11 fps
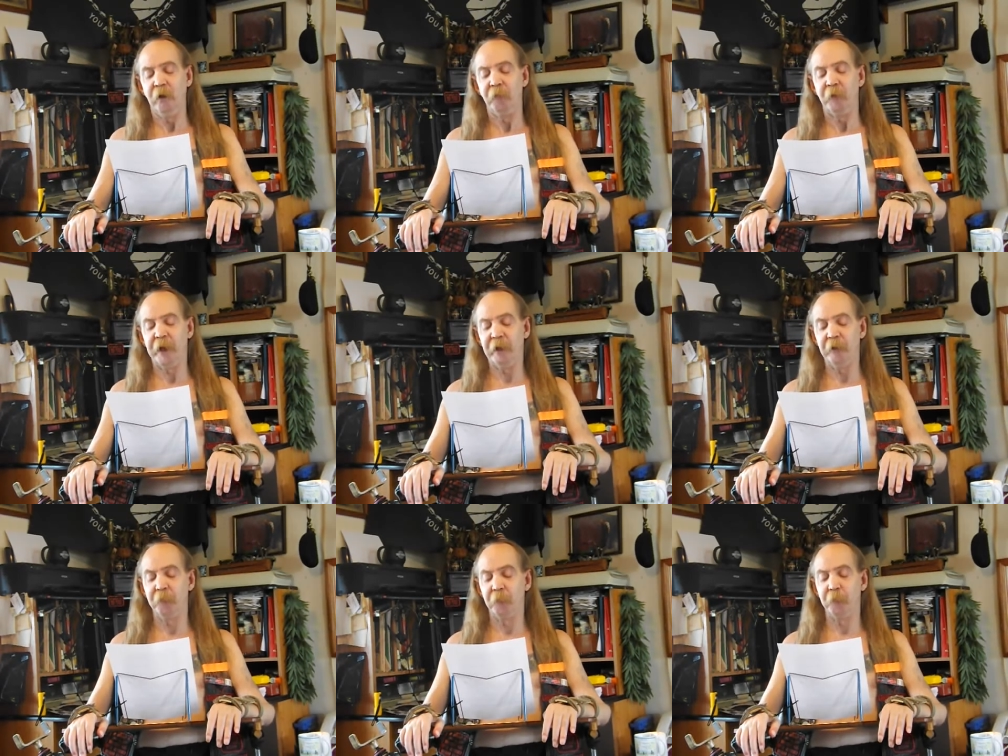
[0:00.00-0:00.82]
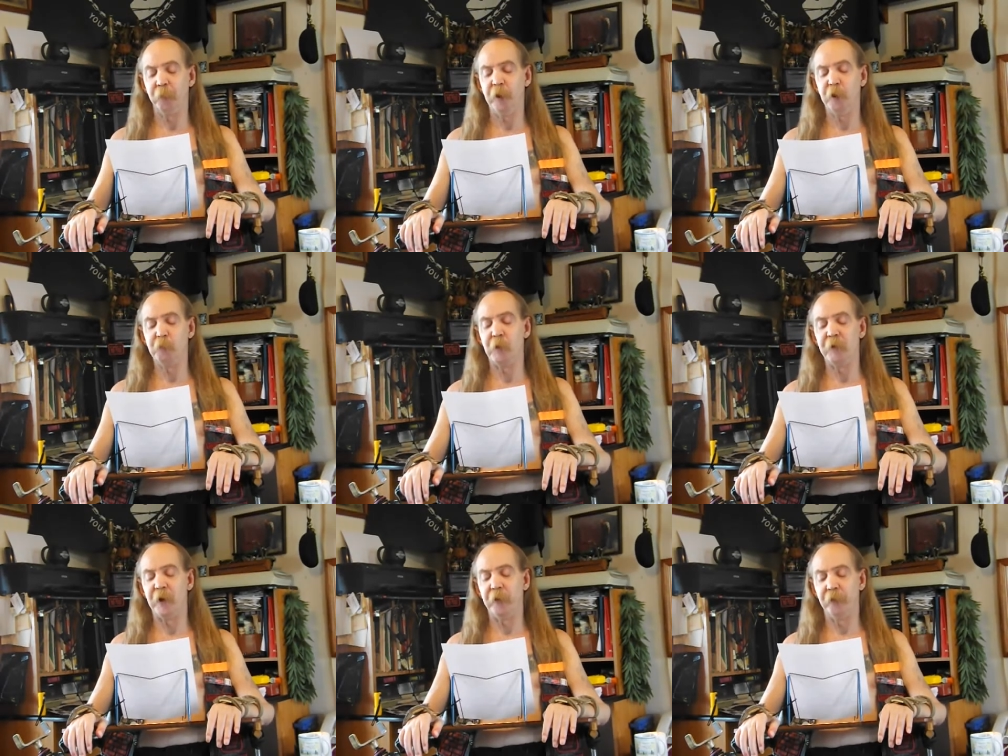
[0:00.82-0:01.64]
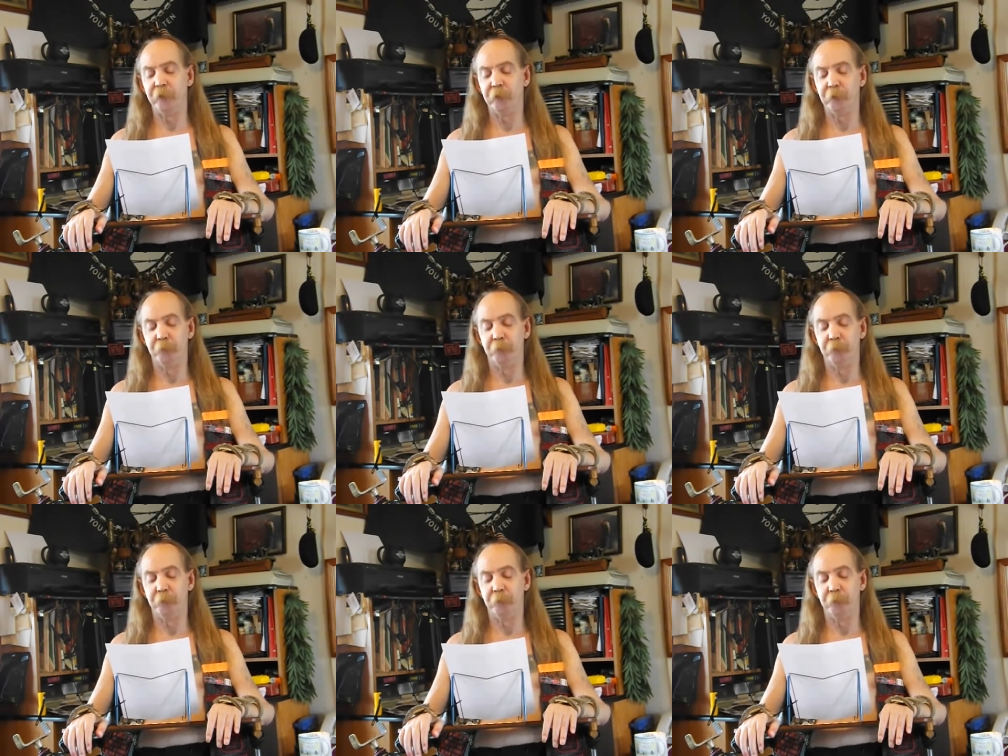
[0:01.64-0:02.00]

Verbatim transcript: fighting for freedom of others